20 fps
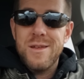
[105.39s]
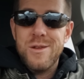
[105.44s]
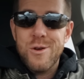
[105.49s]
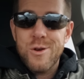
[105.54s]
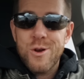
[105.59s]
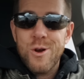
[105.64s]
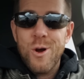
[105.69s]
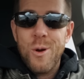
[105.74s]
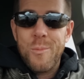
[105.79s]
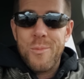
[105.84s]

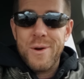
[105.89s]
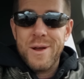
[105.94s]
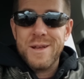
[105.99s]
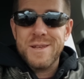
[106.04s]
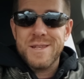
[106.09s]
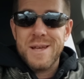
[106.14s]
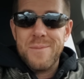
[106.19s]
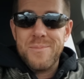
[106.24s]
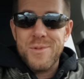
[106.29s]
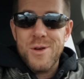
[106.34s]
Your girl
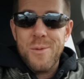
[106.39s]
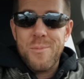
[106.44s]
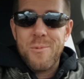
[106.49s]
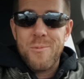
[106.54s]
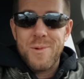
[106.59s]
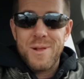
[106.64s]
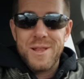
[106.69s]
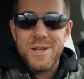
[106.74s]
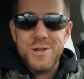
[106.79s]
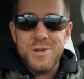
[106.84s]
brings up the
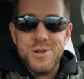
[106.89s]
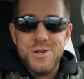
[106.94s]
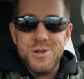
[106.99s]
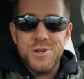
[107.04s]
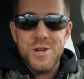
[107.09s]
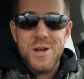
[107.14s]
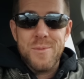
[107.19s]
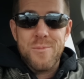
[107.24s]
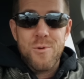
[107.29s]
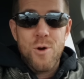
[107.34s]
open
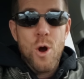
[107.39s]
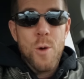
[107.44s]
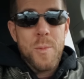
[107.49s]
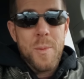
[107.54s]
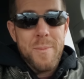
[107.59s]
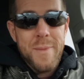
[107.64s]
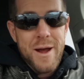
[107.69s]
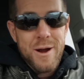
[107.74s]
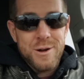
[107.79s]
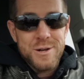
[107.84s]
relationship or
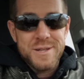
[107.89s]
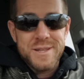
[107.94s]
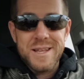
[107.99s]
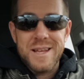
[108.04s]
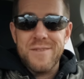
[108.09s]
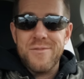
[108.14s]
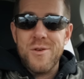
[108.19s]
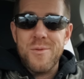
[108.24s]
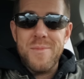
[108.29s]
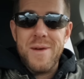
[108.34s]
open marriage
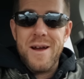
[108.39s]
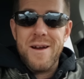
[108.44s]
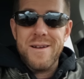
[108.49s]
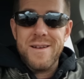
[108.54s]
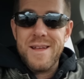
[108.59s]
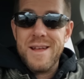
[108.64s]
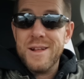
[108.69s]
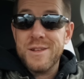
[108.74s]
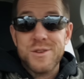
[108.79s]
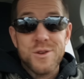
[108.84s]
thing if you're
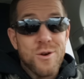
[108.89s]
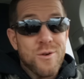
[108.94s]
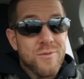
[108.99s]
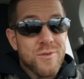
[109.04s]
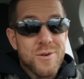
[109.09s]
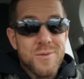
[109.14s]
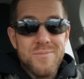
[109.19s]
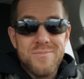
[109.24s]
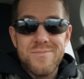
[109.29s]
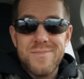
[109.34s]
married, it's
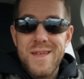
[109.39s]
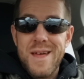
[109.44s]
over.